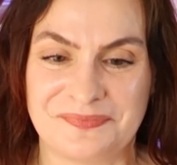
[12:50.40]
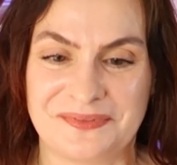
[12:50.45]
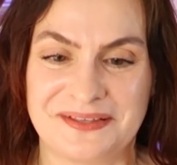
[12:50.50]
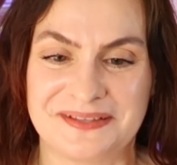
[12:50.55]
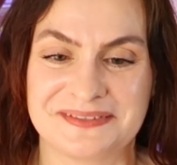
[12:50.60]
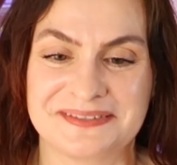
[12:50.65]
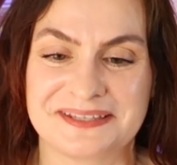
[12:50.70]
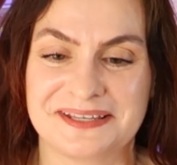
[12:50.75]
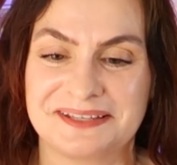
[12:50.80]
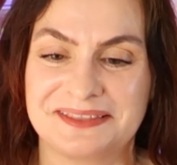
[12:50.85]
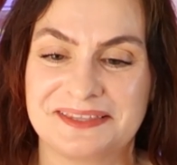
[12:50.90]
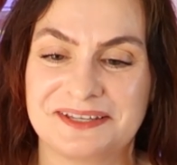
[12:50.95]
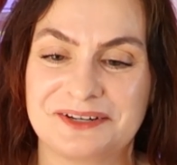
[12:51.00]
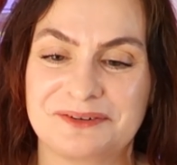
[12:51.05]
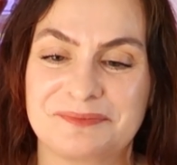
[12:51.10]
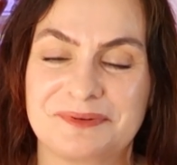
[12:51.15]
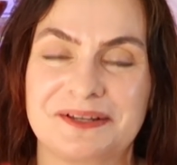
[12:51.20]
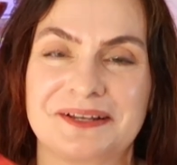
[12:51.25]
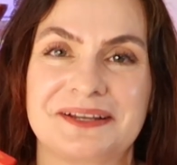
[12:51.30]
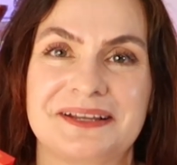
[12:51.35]
inside
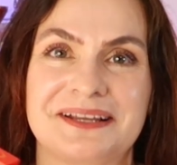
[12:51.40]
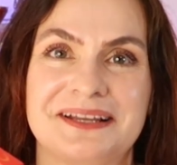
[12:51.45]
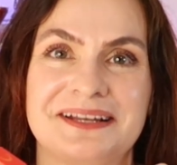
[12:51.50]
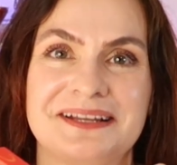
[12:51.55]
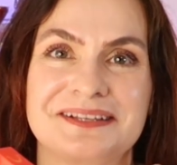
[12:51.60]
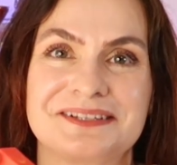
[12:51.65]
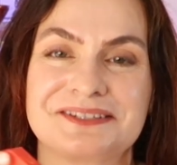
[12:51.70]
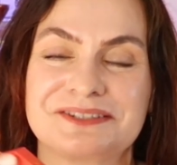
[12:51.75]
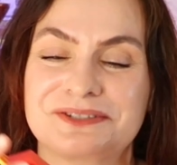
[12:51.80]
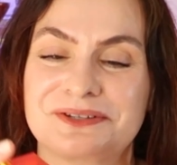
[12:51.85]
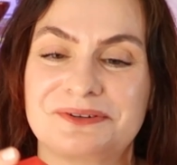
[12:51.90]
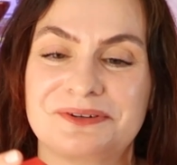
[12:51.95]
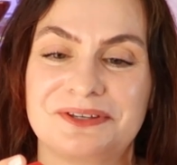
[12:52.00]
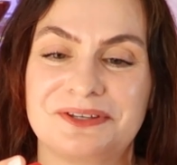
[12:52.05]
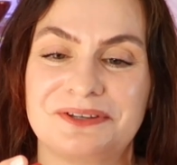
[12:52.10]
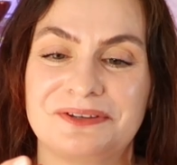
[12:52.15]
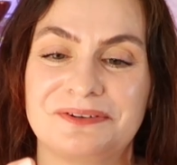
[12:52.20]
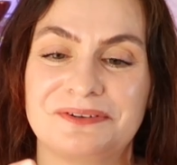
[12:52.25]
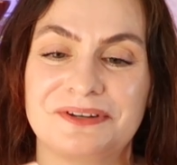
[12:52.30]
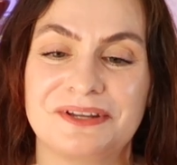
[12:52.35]
there, but it is so
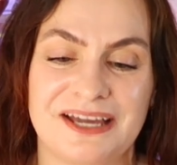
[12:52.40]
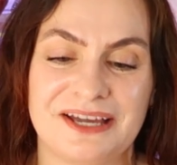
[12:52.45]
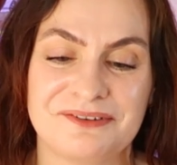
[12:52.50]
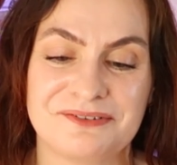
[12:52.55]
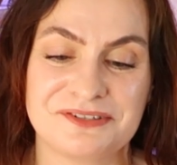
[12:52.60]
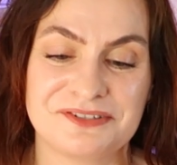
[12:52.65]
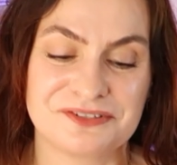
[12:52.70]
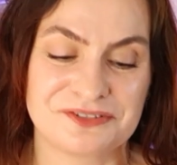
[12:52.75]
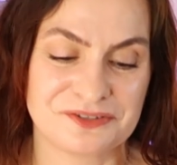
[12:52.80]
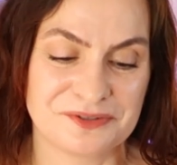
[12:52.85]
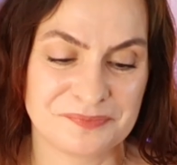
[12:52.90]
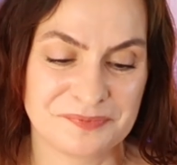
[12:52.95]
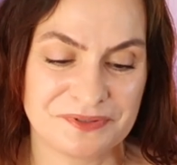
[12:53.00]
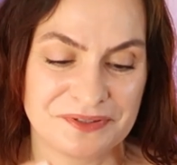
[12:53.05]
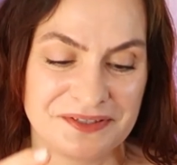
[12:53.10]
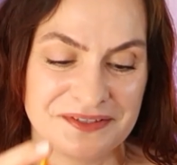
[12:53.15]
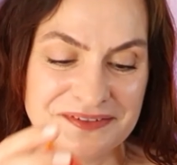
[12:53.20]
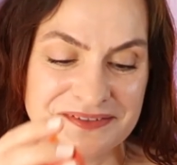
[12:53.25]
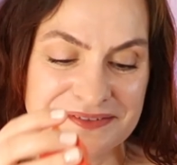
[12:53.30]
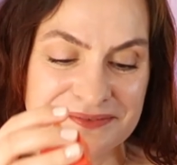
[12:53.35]
cute. I was so
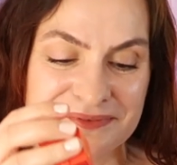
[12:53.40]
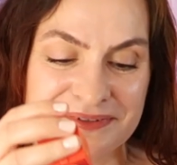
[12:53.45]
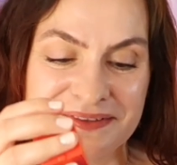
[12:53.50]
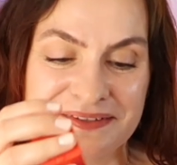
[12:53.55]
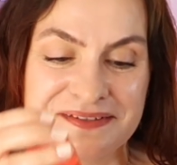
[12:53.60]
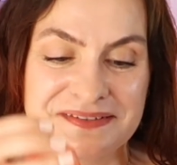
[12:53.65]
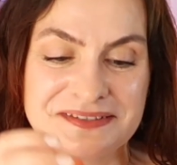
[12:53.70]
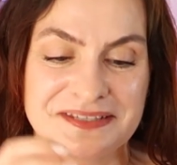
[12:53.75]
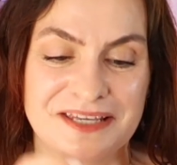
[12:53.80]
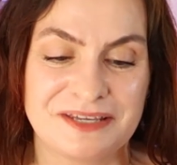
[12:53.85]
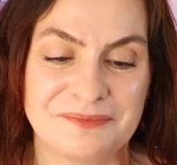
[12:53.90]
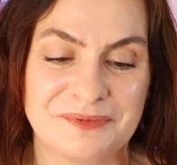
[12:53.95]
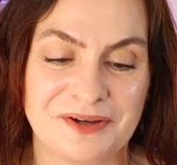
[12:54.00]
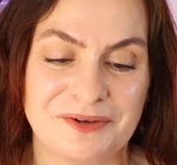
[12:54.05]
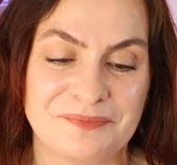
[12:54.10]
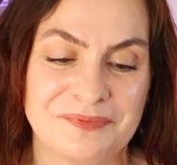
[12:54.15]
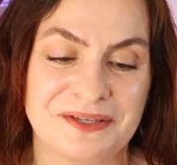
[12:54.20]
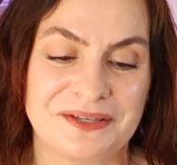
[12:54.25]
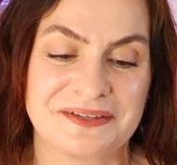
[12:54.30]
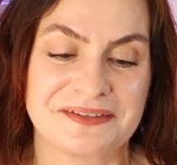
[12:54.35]
pleased when this came
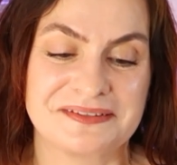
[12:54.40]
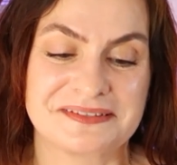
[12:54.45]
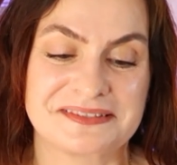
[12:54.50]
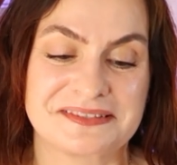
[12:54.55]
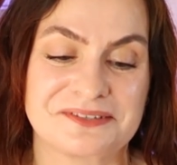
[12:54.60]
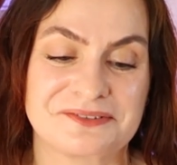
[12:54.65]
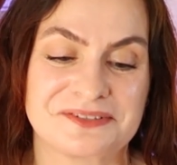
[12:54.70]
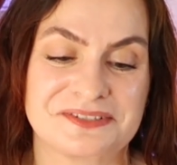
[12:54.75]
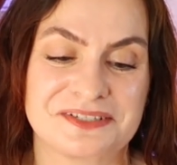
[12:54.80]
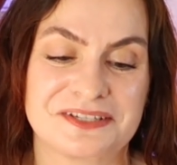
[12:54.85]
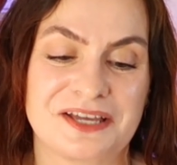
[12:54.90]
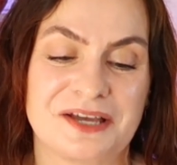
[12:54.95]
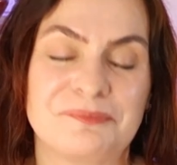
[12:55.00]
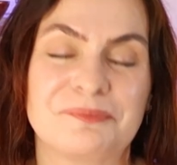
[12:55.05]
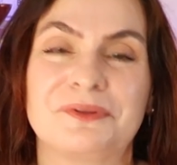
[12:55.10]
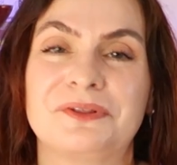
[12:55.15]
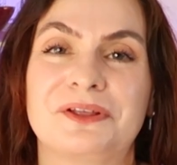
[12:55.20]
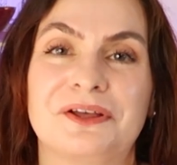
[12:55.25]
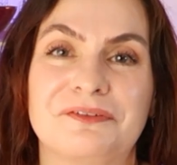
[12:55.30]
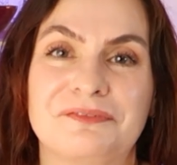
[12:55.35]
out because there was a
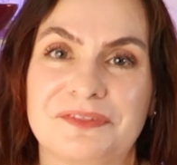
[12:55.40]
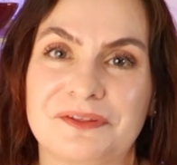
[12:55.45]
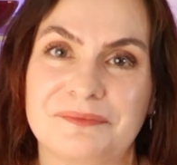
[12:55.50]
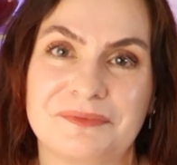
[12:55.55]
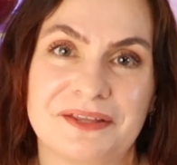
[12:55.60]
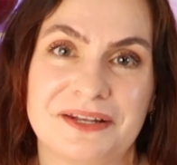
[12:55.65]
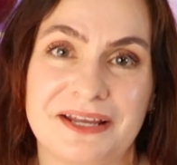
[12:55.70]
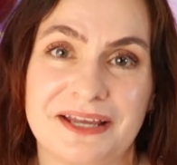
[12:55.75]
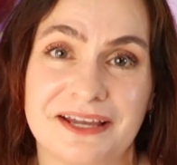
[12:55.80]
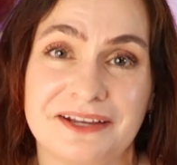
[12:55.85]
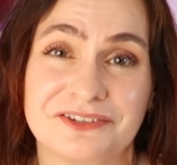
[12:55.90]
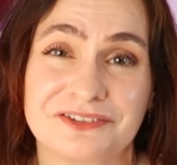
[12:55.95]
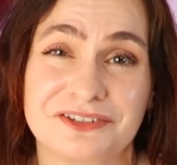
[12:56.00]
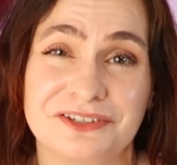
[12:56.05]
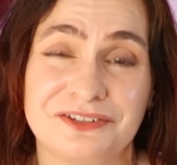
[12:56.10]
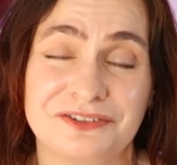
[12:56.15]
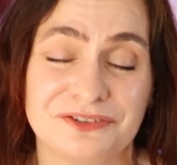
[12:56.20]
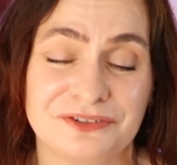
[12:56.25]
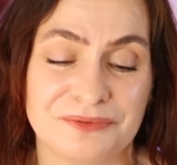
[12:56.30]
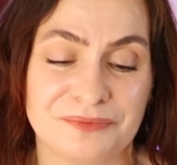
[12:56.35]
couple of them that I
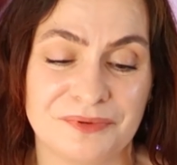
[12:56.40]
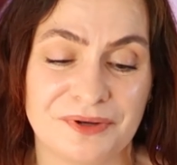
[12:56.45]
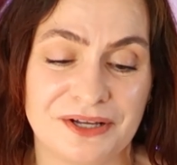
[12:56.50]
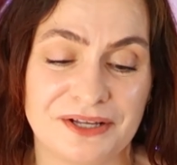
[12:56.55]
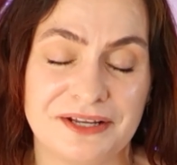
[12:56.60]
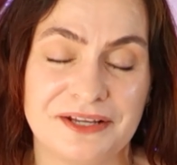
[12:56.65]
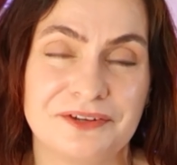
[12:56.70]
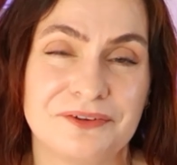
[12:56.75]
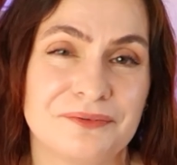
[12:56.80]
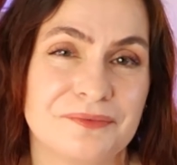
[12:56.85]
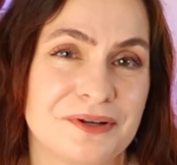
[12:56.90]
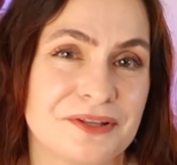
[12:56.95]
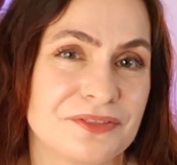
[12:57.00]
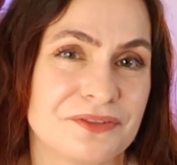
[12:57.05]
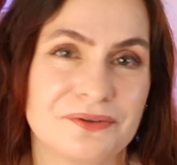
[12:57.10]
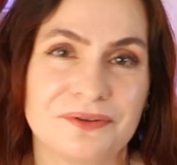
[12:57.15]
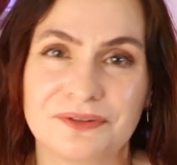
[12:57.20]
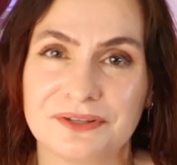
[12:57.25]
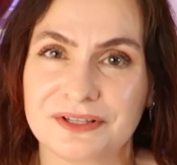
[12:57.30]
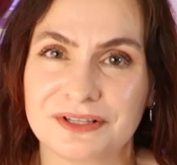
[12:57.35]
actually do want. I don't want
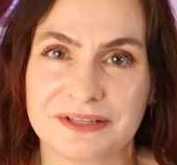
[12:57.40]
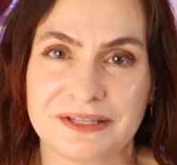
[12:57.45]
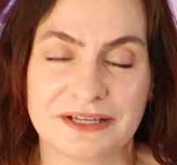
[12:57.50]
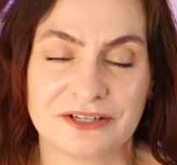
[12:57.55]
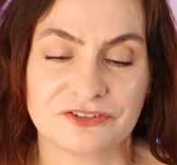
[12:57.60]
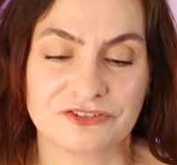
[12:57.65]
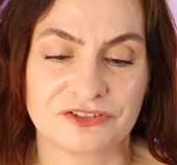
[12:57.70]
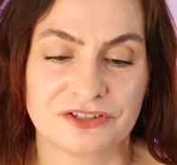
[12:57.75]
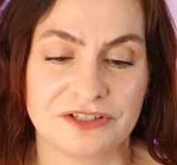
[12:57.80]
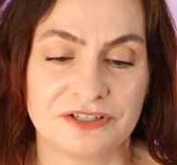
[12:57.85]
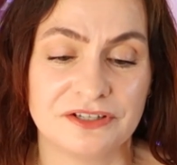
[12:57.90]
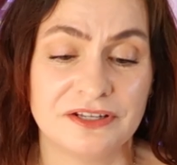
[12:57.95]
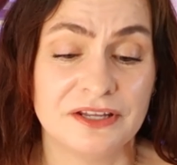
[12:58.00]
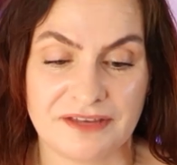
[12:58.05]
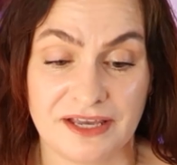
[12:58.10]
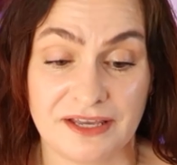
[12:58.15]
the whole collection.